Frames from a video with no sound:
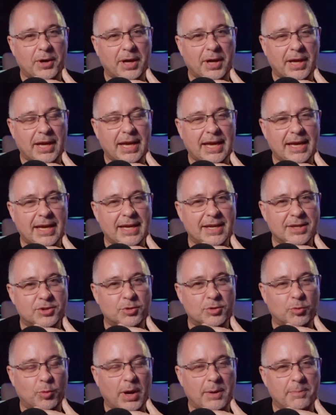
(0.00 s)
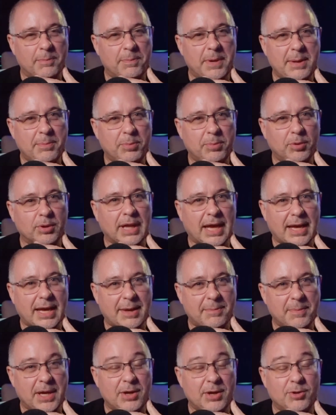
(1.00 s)
is when people like
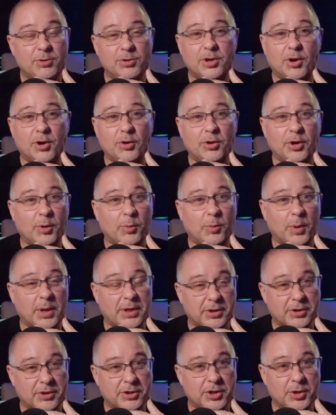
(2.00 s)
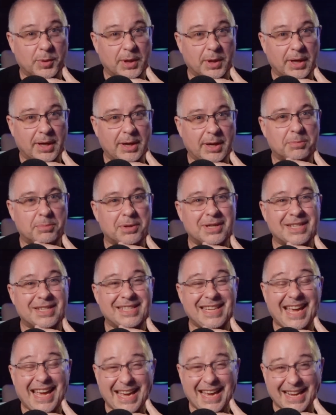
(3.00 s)
me who don't know what they're doing
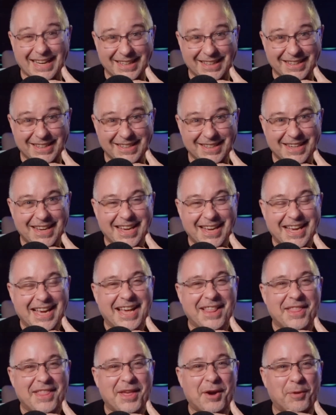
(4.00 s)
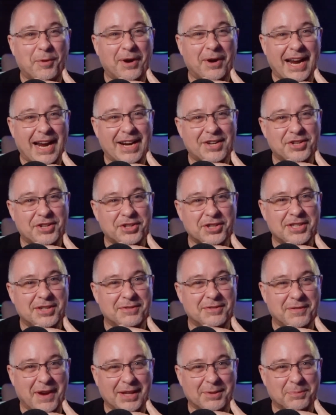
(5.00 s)
pretend that we're actually
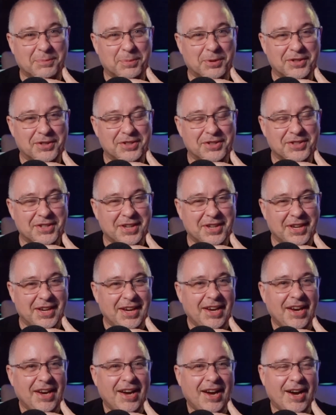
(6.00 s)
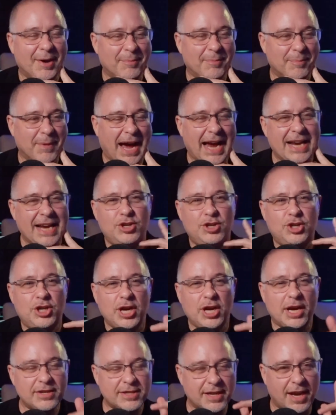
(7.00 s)
developers. I
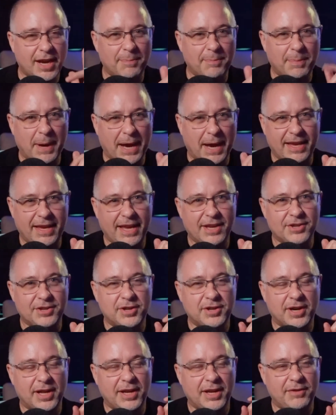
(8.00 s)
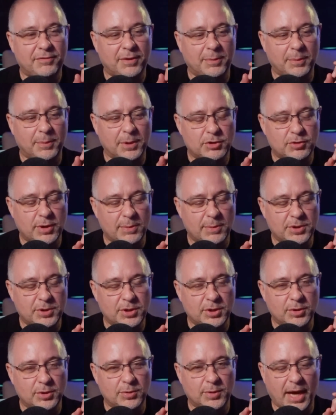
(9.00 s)
just got back yesterday from a trip
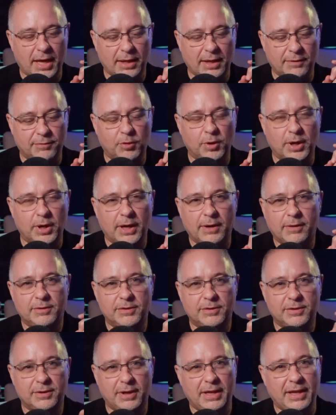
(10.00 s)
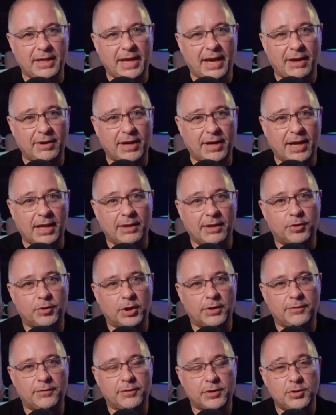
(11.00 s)
to California. I was out in
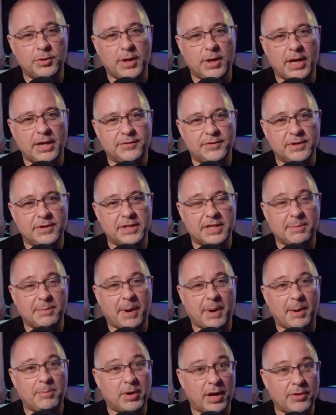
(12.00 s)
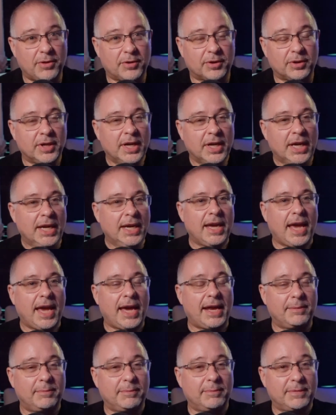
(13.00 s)
California for 2 days visiting my brother
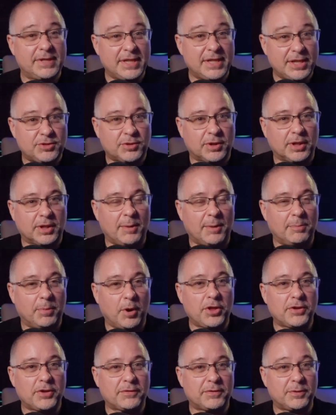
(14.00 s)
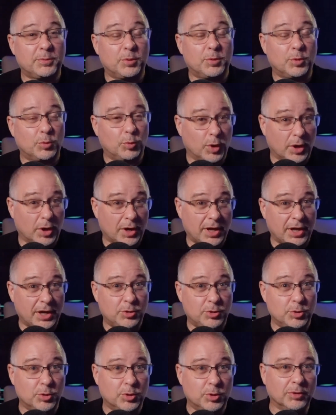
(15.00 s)
and sister-in-law, both of whom work at
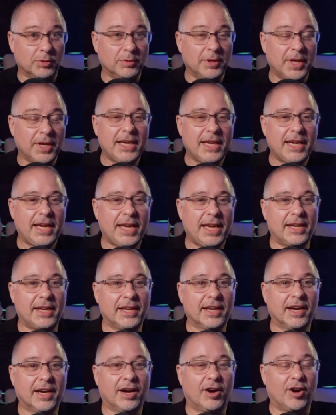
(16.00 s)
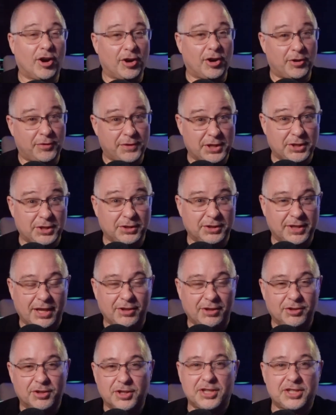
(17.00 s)
Google in artificial
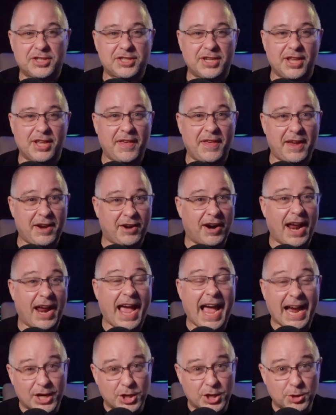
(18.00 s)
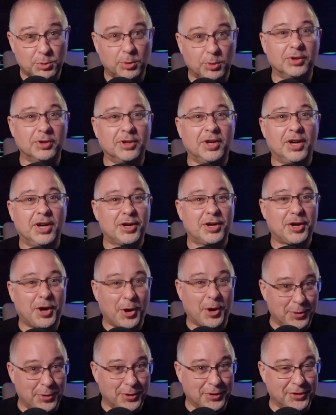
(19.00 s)
intelligence. They are actual
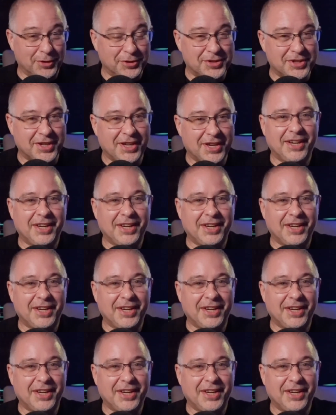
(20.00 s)
coders.